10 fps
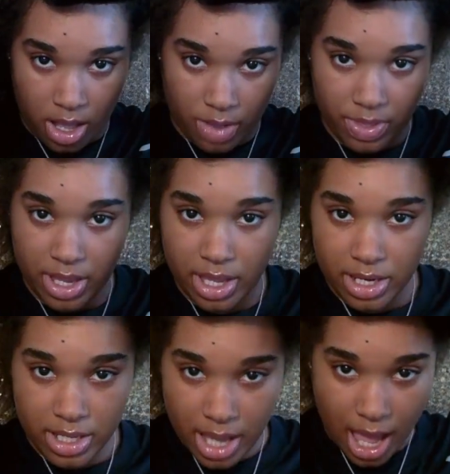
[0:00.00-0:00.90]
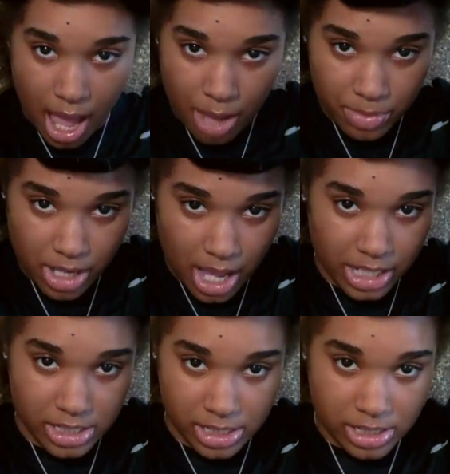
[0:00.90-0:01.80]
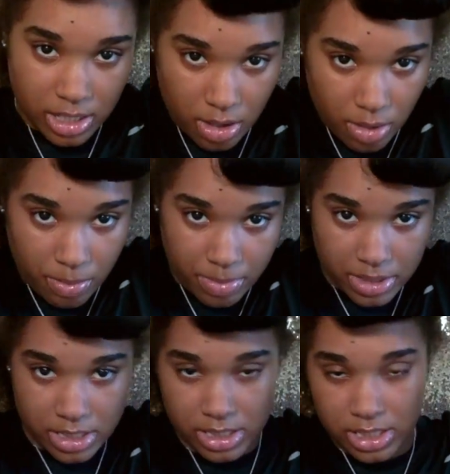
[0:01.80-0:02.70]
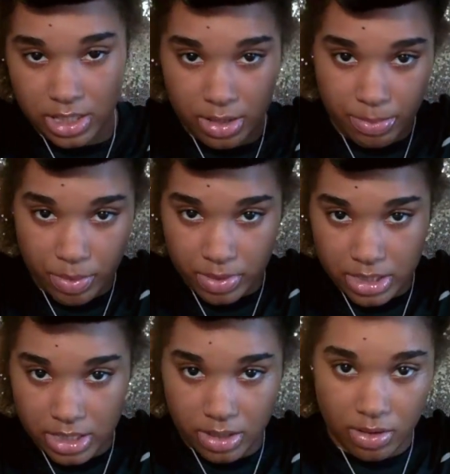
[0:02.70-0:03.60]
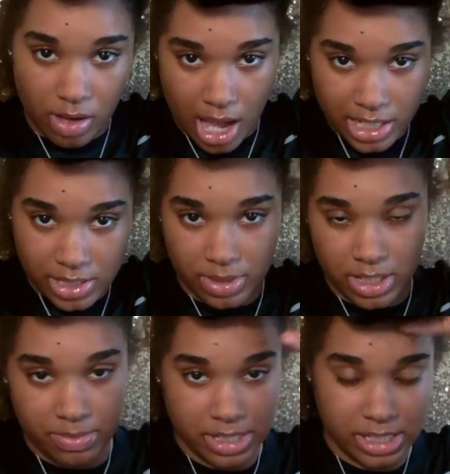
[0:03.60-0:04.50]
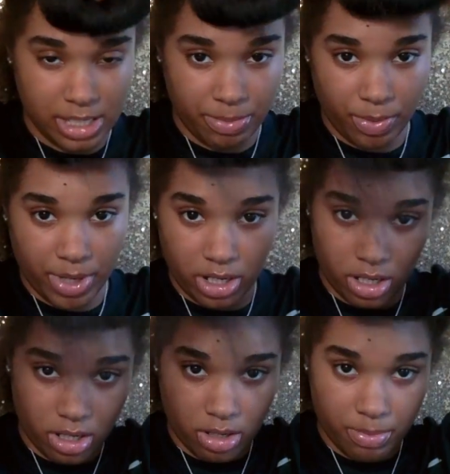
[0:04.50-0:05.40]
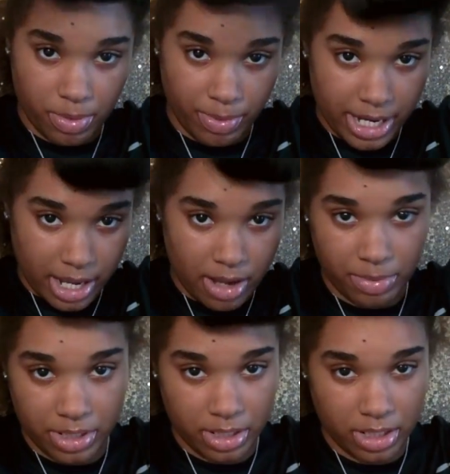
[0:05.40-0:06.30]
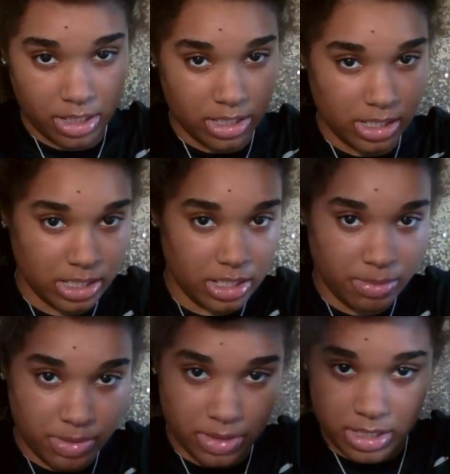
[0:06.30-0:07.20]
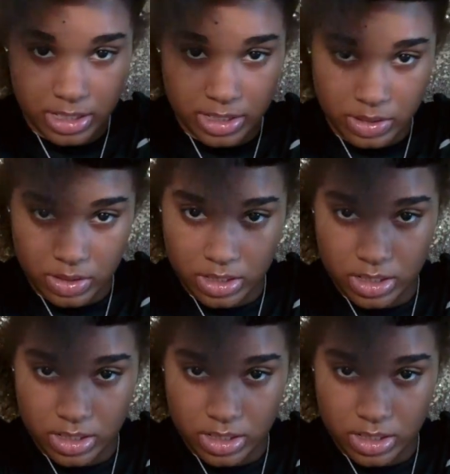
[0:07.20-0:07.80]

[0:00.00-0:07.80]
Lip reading: and then I can just put this in a ponytail. I just want to keep this separated. But right now I'm going to keep this in a ponytail.